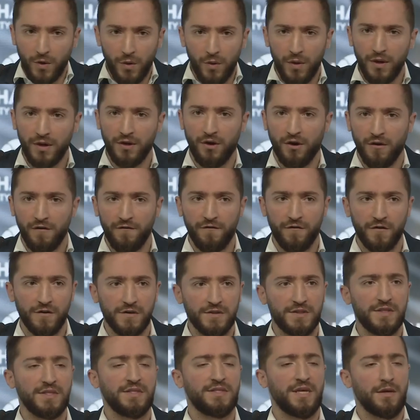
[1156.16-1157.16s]
if you go in
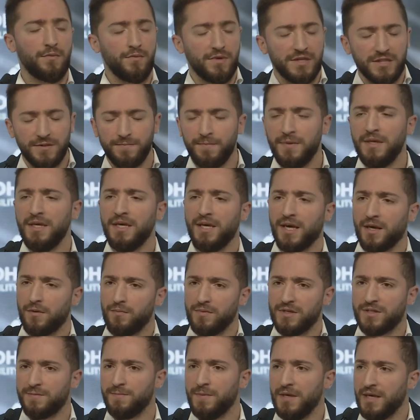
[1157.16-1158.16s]
conferences and we
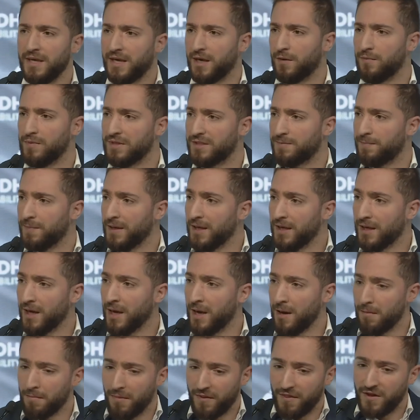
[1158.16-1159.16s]
speak,
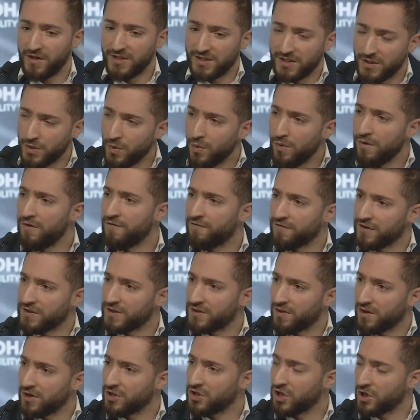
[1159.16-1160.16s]
but there's no
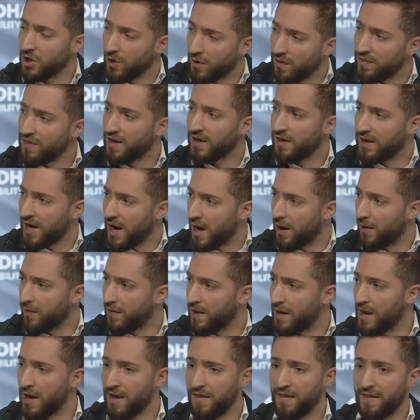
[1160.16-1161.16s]
infrastructure on the
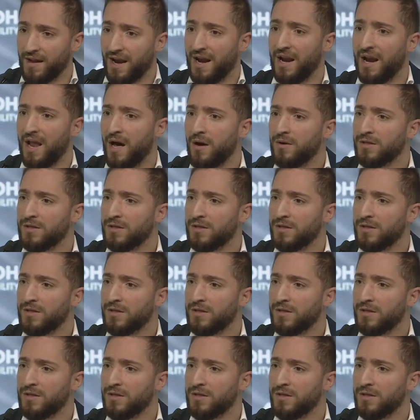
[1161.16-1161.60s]
ground that